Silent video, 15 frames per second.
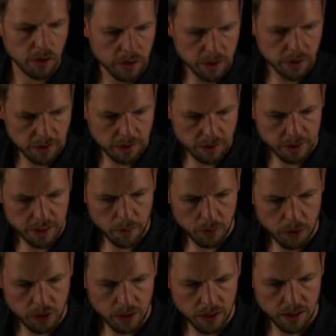is the
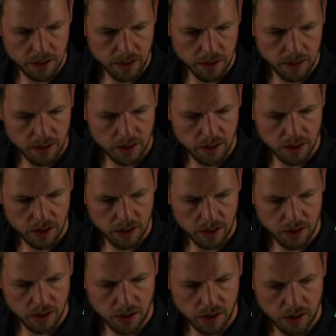temperature
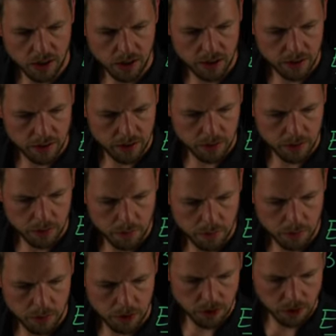at
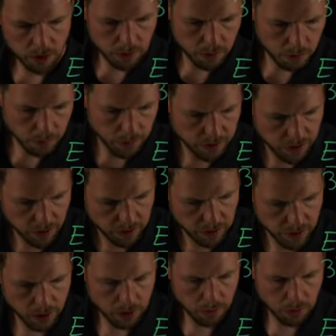
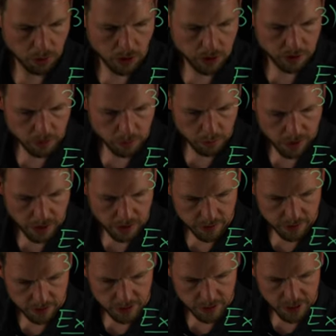specific points in
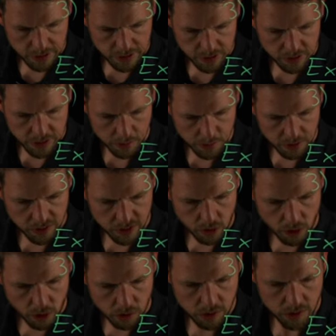space at time
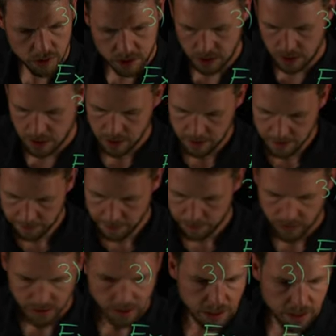zero
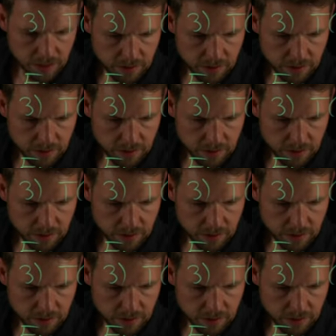is